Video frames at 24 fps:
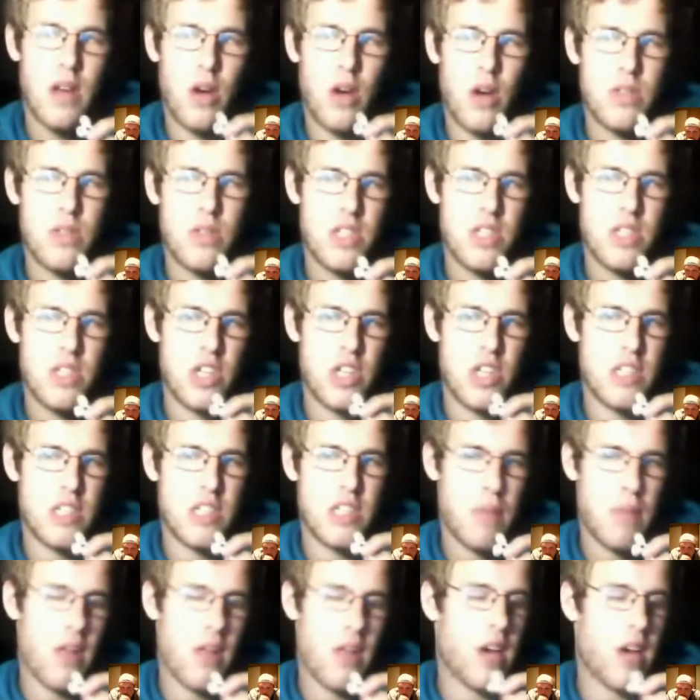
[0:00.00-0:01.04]
C.J.
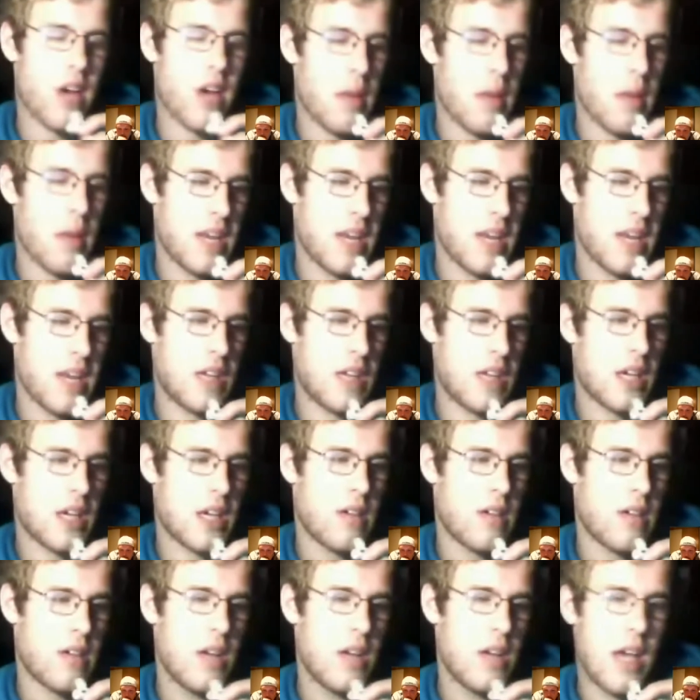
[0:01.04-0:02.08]
Spiller coming in the league,
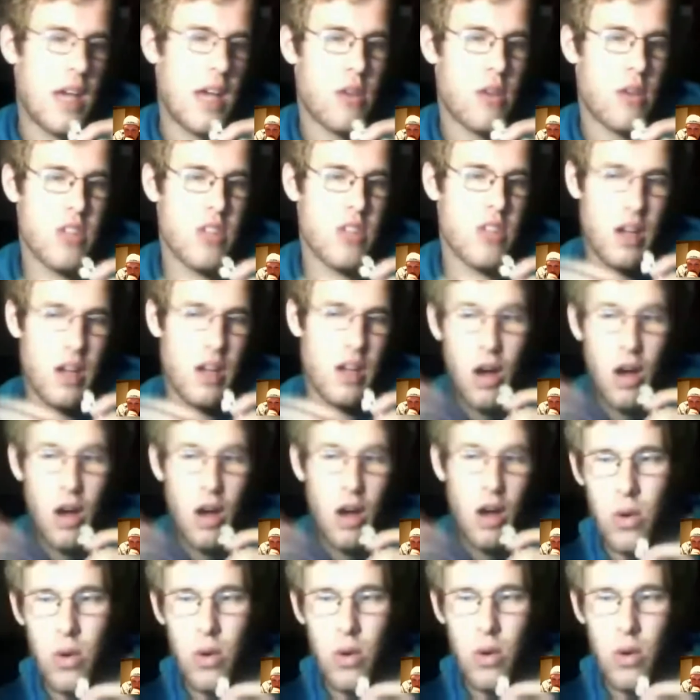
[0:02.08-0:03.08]
and it was like, oh,